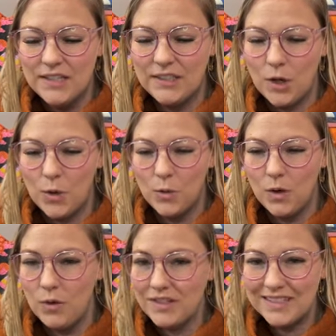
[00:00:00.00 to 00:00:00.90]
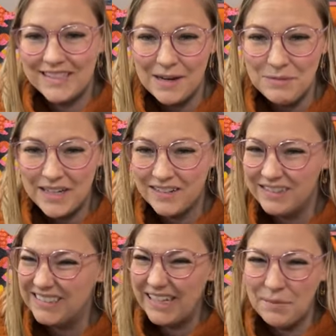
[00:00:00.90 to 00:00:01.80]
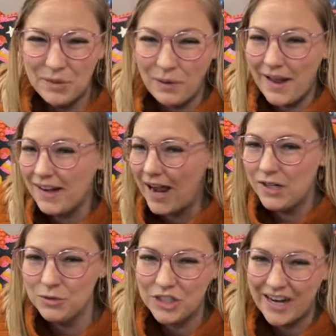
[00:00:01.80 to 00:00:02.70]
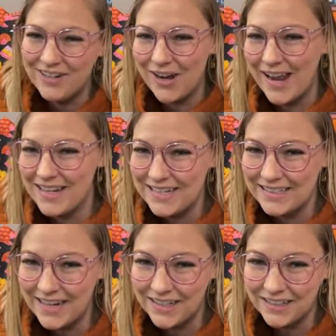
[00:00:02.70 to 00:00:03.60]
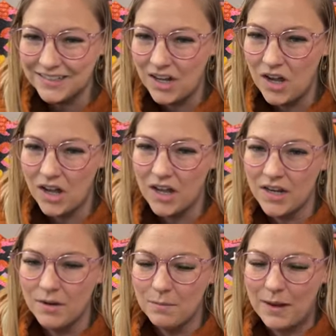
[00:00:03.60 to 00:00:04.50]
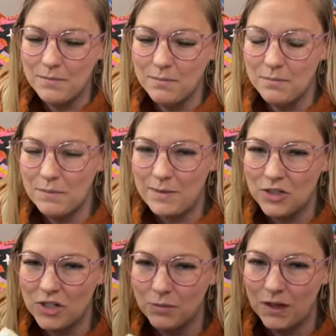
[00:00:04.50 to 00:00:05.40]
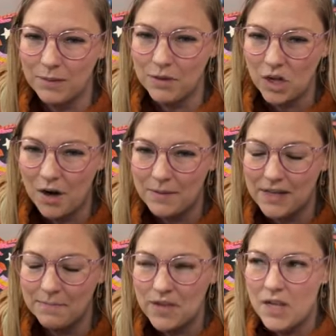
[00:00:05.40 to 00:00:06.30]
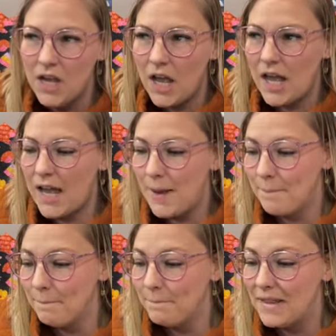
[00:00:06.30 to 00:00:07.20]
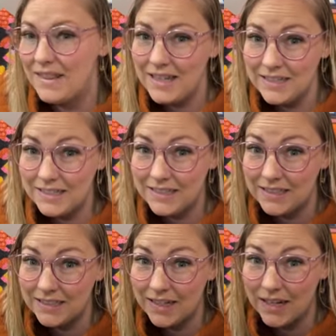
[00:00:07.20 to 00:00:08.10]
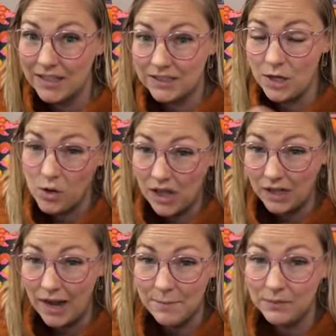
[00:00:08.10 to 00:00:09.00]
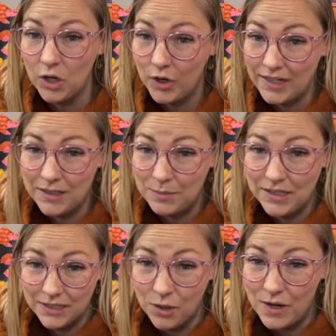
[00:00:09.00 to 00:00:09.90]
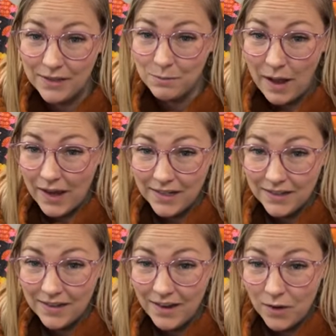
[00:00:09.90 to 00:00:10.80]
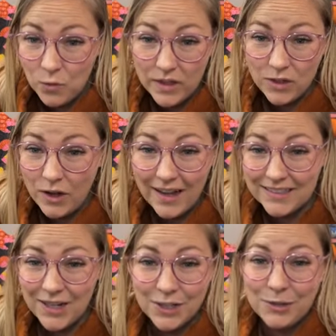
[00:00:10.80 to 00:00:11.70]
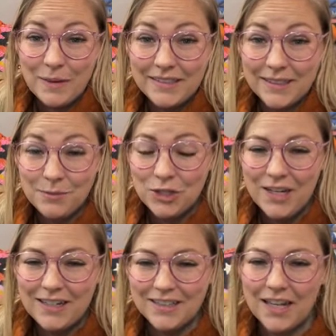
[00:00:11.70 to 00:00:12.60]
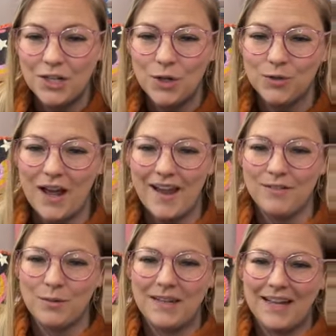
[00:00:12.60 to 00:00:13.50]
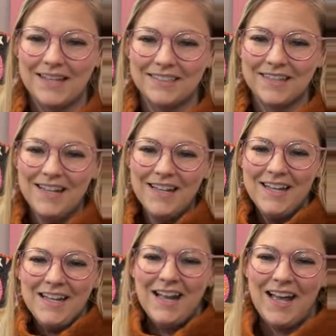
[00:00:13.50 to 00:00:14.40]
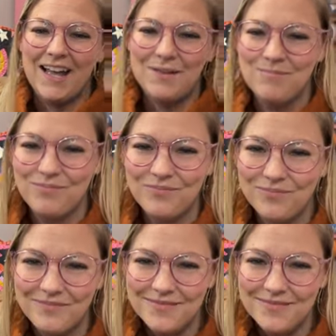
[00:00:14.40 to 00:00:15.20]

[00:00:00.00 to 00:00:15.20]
so we use the same needle, same thread. I don't change any settings on my, my machine when I'm long arming. Um, this sew along, I'm going to be sewing mine with you guys on a domestic machine because I know not everybody has um,